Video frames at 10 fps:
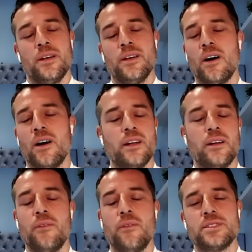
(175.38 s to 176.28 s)
No, and
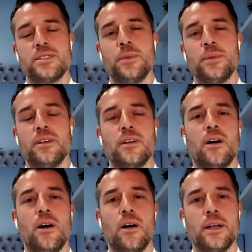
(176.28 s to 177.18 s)
obviously, I mean,
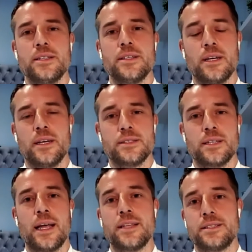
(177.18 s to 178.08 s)
Ole is
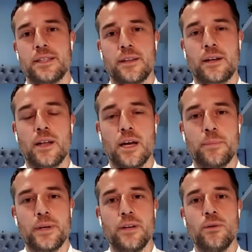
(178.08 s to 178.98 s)
a legend at the
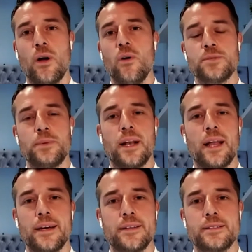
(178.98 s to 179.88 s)
club, and he will always be
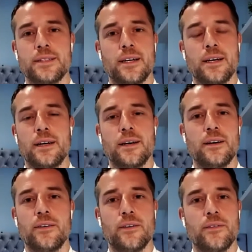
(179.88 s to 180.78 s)
liked
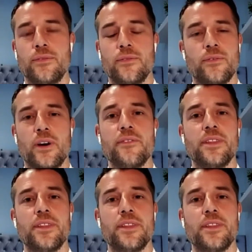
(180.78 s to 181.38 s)
for